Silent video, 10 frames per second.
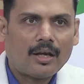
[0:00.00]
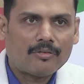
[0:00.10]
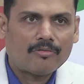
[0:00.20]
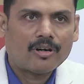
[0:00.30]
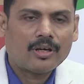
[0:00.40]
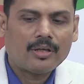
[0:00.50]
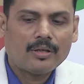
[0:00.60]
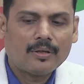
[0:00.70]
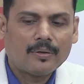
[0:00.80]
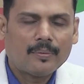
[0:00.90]
And why?
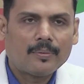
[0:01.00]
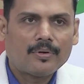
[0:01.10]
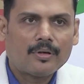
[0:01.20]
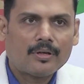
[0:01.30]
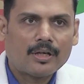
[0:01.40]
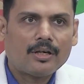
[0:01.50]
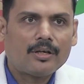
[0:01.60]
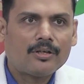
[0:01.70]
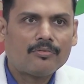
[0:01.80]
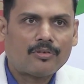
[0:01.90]

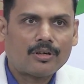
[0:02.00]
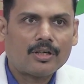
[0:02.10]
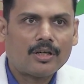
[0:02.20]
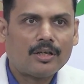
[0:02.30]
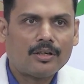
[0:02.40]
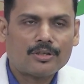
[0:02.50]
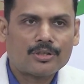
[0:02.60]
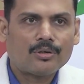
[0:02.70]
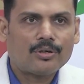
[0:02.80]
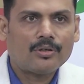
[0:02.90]
1949,
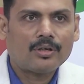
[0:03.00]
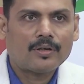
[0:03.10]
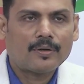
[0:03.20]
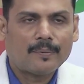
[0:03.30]
sure you are?